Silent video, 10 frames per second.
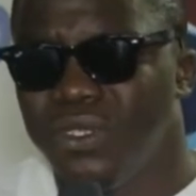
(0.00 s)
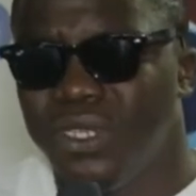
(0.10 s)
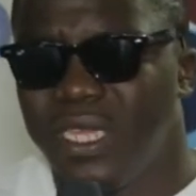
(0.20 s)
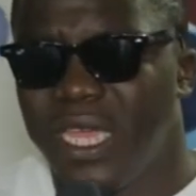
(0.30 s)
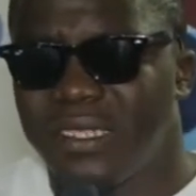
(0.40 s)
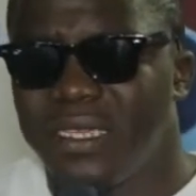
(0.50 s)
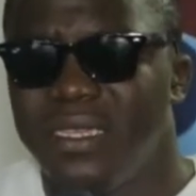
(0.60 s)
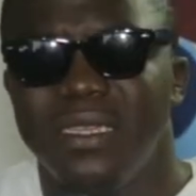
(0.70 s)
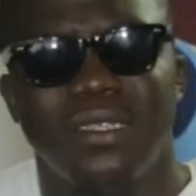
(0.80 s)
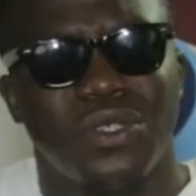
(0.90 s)
You get
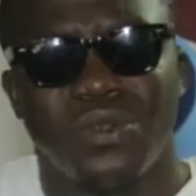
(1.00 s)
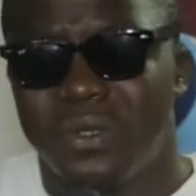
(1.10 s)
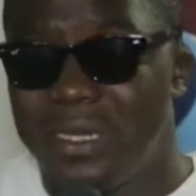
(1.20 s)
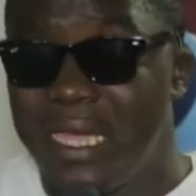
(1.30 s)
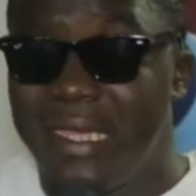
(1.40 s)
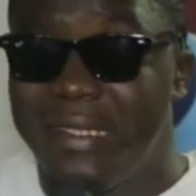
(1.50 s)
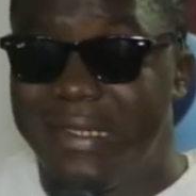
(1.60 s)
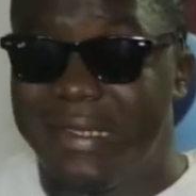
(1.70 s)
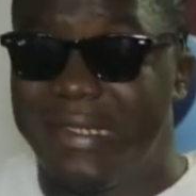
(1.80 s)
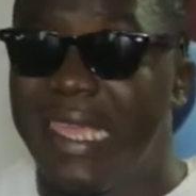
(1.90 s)
so
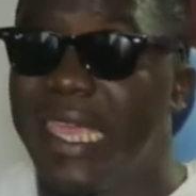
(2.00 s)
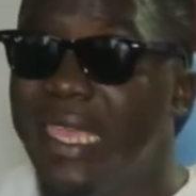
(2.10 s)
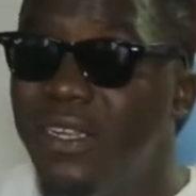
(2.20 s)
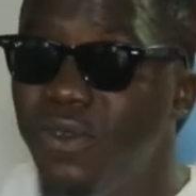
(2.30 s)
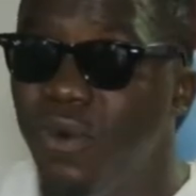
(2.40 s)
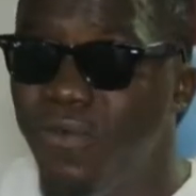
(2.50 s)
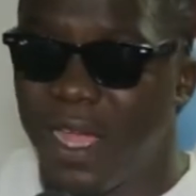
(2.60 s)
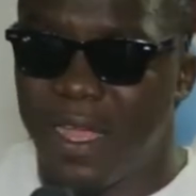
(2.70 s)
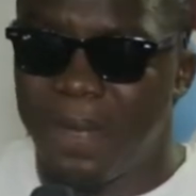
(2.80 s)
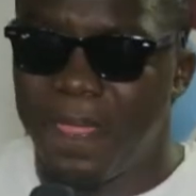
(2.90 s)
it's taking
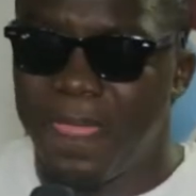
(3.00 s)
over.